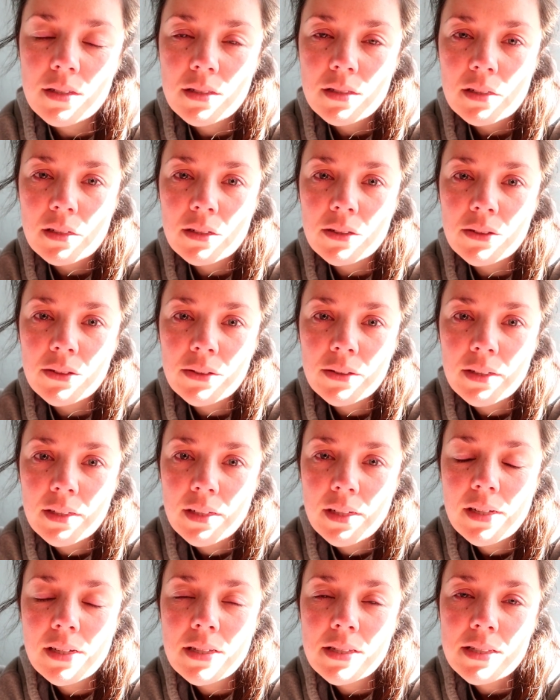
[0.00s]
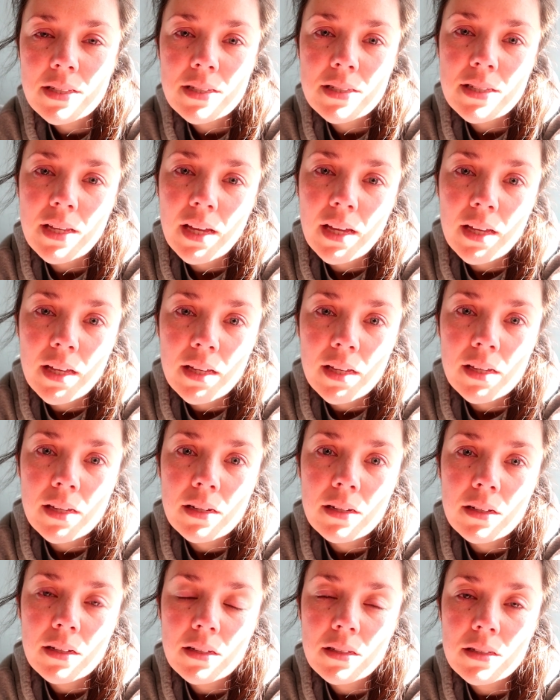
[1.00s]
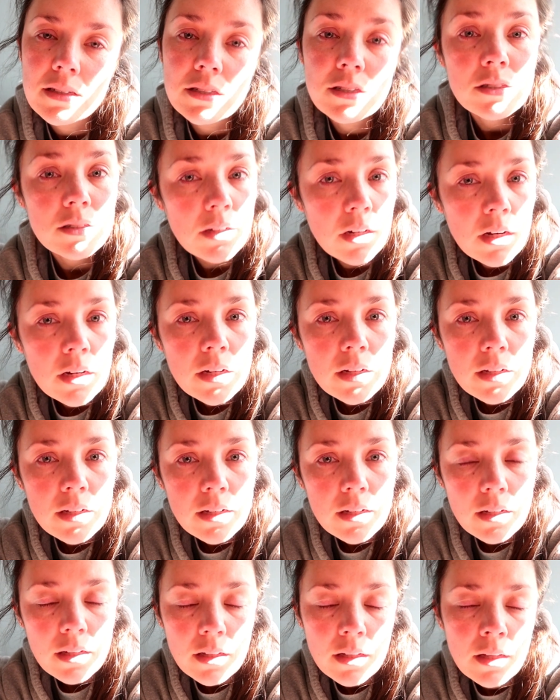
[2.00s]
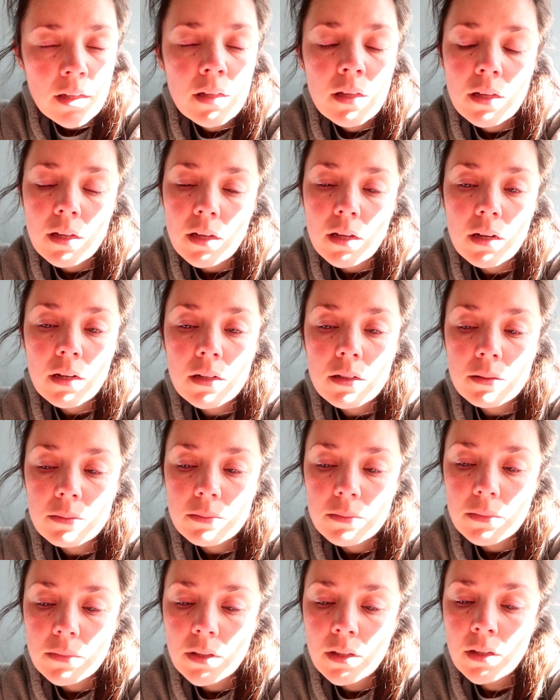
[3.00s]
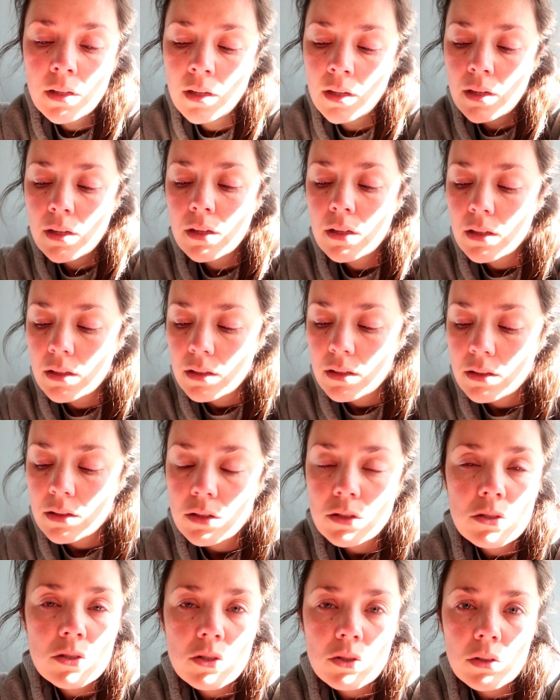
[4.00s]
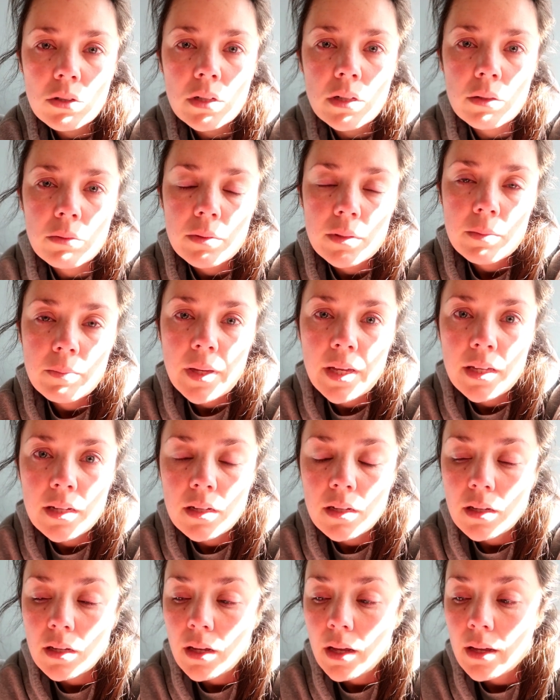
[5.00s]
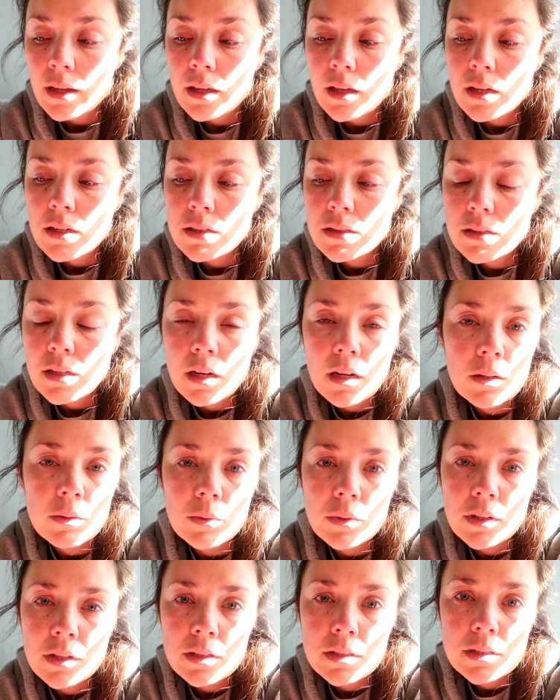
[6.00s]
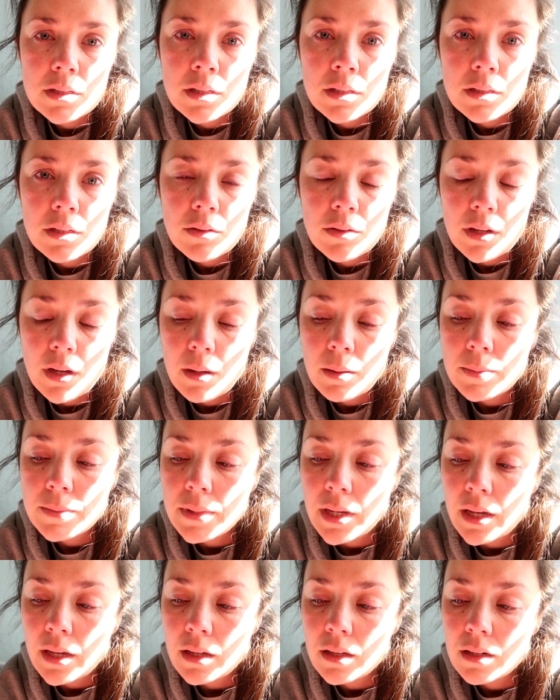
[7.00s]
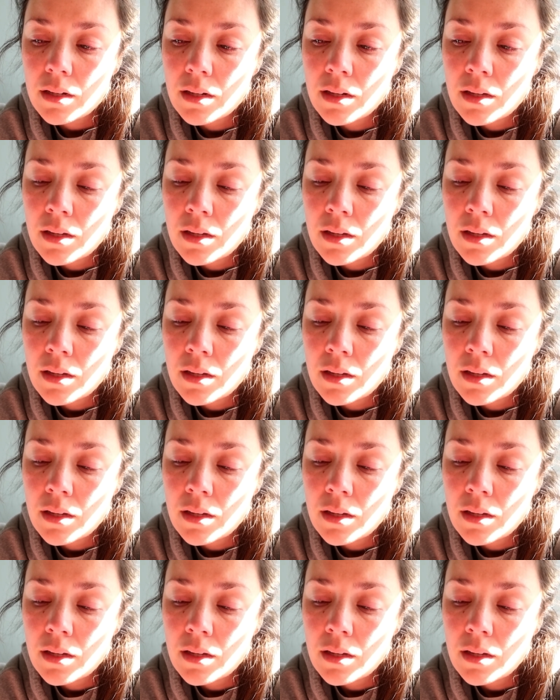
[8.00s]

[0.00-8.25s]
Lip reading: So since I had started the story with Bandit, I guess I will continue to update.